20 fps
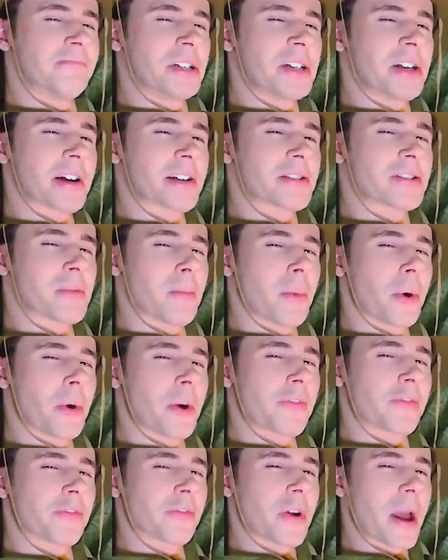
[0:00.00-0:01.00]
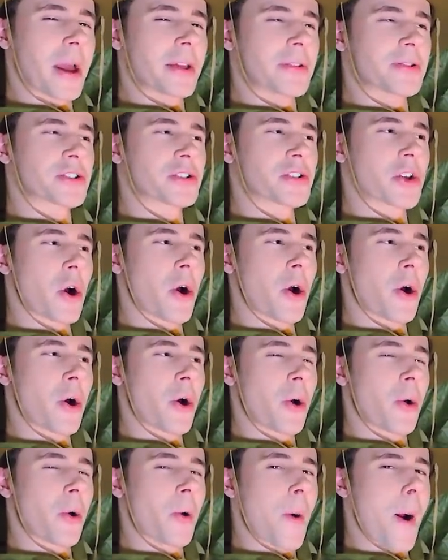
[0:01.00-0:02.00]
he has a boyfriend,
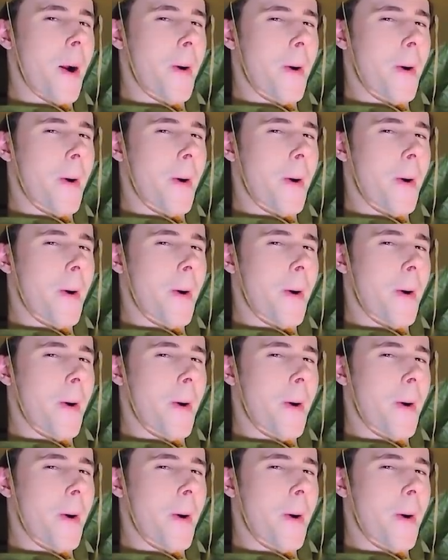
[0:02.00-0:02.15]
so